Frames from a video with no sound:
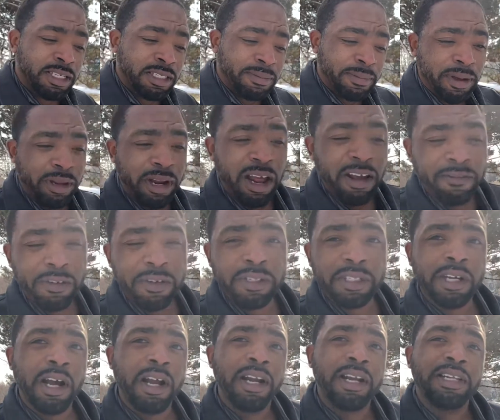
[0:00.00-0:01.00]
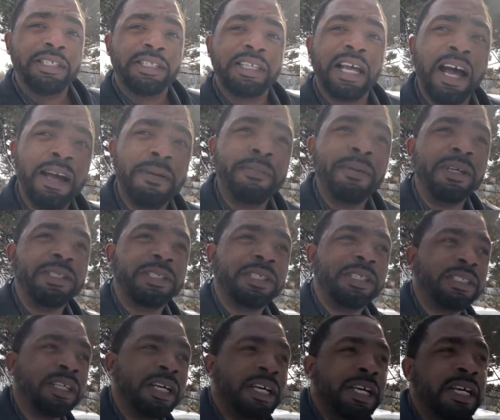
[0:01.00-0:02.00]
Isabel and I first started a design
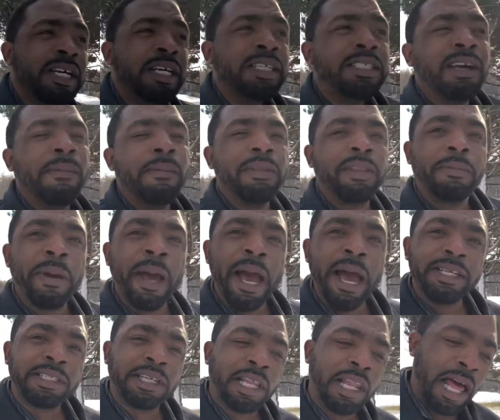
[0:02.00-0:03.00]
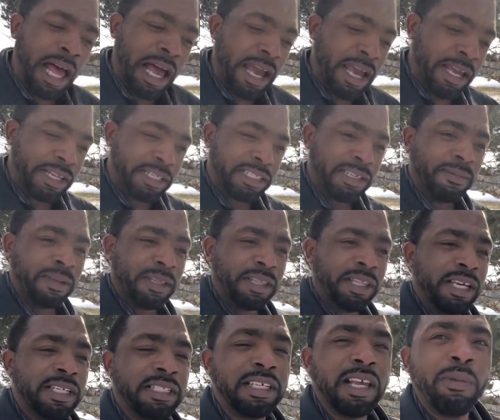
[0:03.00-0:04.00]
business, some of the past clients, some of the
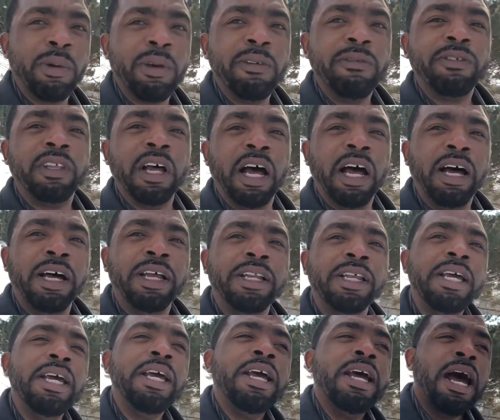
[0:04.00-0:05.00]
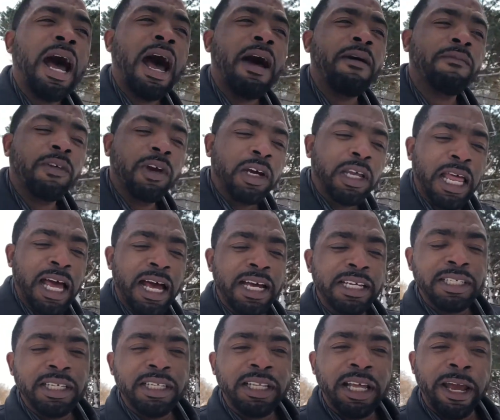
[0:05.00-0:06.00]
things that we've done. I'm
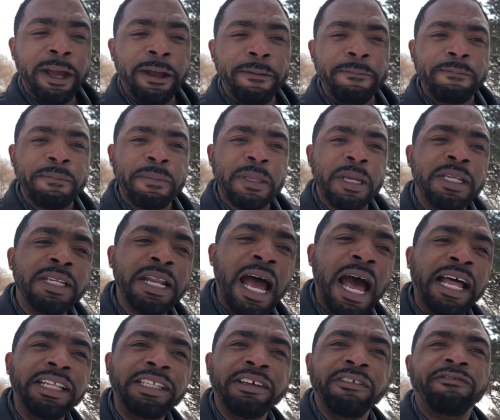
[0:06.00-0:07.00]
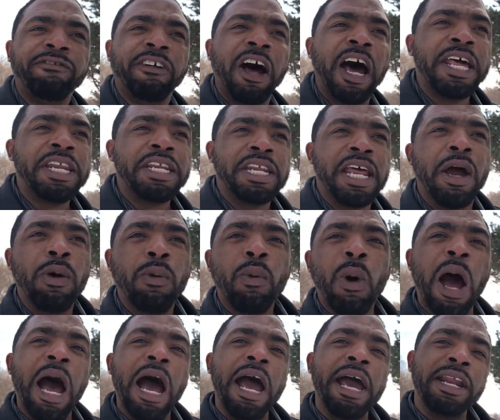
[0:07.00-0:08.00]
realizing that not defining that
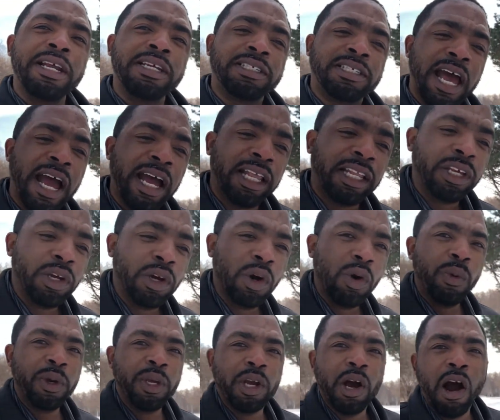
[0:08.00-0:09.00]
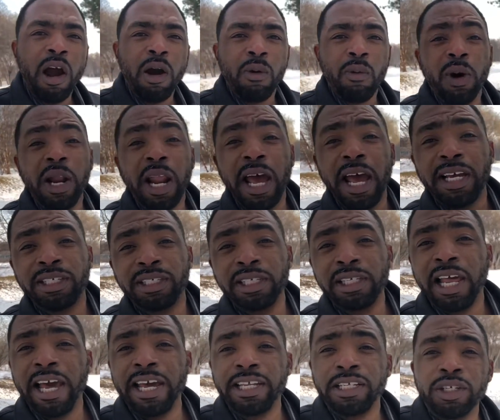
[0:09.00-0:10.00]
why and exactly who we are and what I actually
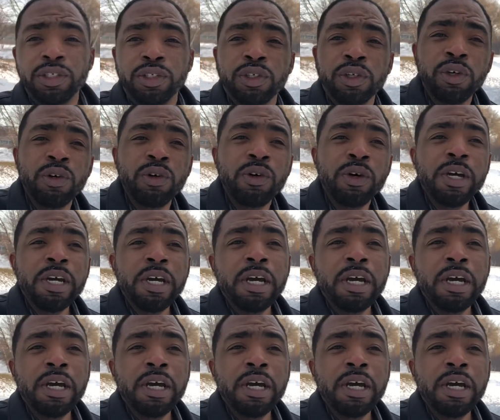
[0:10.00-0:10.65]
like to do